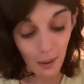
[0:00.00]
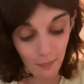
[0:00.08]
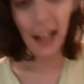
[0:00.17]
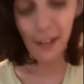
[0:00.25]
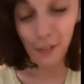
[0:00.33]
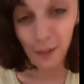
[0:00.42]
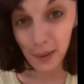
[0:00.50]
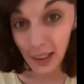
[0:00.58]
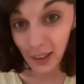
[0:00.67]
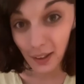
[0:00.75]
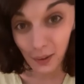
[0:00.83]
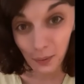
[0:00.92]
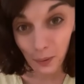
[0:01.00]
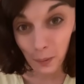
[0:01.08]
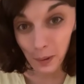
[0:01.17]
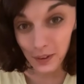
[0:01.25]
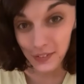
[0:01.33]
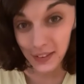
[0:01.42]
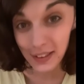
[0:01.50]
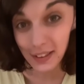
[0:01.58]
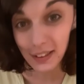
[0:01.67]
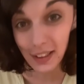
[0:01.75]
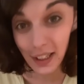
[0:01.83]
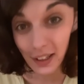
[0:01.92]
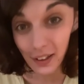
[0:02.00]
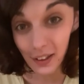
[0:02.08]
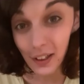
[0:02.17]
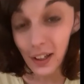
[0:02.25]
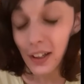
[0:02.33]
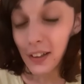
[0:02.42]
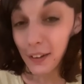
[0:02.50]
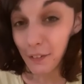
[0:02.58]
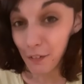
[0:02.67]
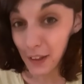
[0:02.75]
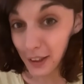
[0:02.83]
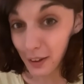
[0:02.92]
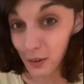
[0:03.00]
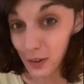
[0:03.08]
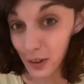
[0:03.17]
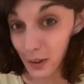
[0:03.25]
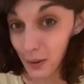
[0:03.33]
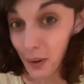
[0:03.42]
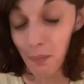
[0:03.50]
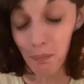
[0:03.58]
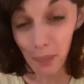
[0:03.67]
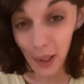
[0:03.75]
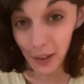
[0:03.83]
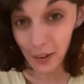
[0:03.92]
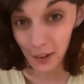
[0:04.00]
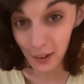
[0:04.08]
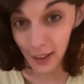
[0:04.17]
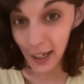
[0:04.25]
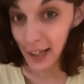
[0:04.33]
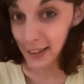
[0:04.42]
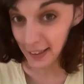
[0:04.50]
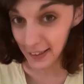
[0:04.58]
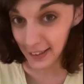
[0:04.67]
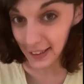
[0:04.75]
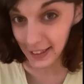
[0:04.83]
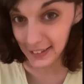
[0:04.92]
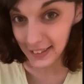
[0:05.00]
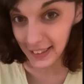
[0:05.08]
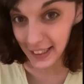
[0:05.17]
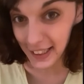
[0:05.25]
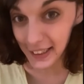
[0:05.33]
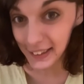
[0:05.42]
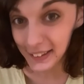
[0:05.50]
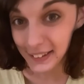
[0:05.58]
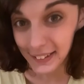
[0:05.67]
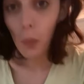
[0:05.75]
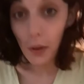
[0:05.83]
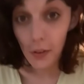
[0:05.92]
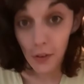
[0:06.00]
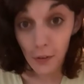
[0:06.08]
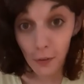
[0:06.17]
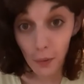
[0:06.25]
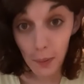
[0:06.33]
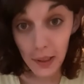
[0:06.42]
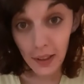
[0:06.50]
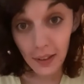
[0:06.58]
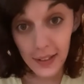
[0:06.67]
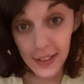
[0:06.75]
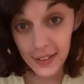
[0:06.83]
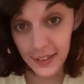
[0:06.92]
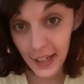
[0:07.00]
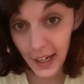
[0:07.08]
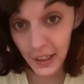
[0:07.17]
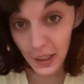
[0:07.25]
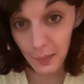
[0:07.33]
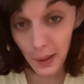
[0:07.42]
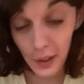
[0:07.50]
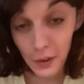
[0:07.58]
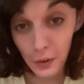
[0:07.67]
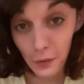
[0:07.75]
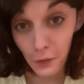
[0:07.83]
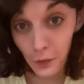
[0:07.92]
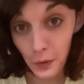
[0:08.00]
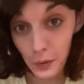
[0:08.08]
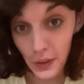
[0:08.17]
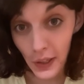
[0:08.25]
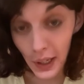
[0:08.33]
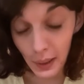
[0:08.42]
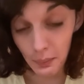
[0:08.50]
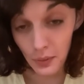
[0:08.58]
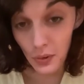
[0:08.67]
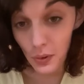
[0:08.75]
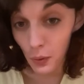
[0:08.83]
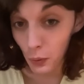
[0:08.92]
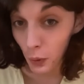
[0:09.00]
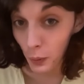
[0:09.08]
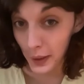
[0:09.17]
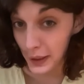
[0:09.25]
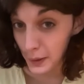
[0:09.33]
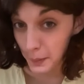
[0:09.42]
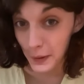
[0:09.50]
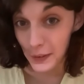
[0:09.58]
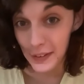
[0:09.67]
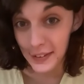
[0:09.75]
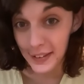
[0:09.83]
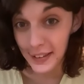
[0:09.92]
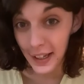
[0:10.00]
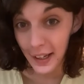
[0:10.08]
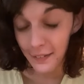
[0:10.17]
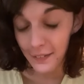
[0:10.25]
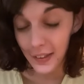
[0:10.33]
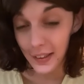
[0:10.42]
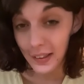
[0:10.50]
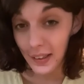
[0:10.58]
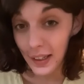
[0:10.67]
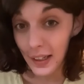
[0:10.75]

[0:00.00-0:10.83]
And from here, we'll proceed to layer the phyllo dough, butter, and then the nuts again. Once you've repeated the stacking pattern a few times, we're ready to put this in the oven.